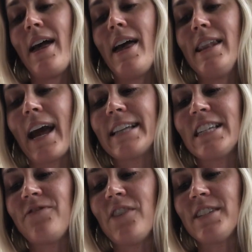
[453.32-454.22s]
In
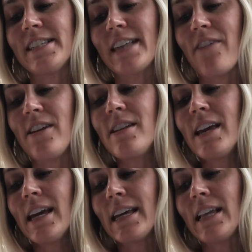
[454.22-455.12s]
1957,
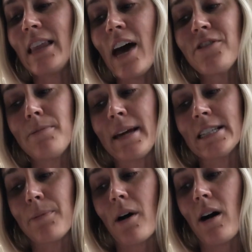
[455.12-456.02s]
he left
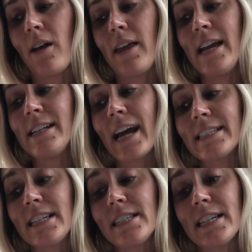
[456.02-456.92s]
baseball. In
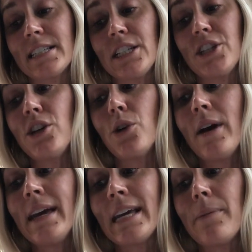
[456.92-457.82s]
1962,
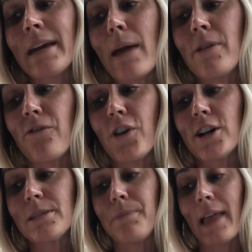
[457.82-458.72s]
he became the
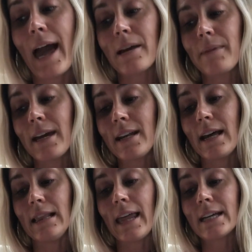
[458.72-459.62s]
first black man
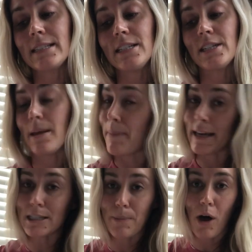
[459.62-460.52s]
elected to the
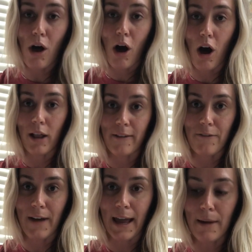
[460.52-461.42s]
Baseball Hall of
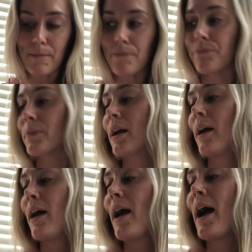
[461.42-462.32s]
Fame.
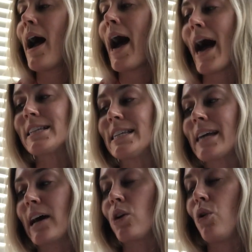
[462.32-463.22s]
As he
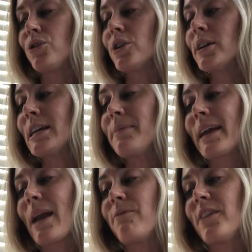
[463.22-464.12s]
got older, he
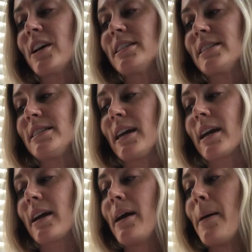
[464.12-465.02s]
became very
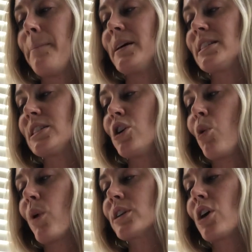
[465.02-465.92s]
sick, but
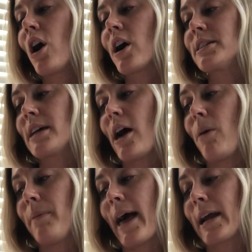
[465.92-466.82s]
still worked hard to
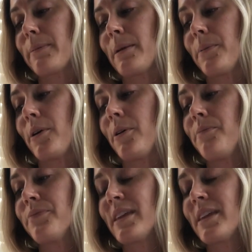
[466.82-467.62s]
help black people.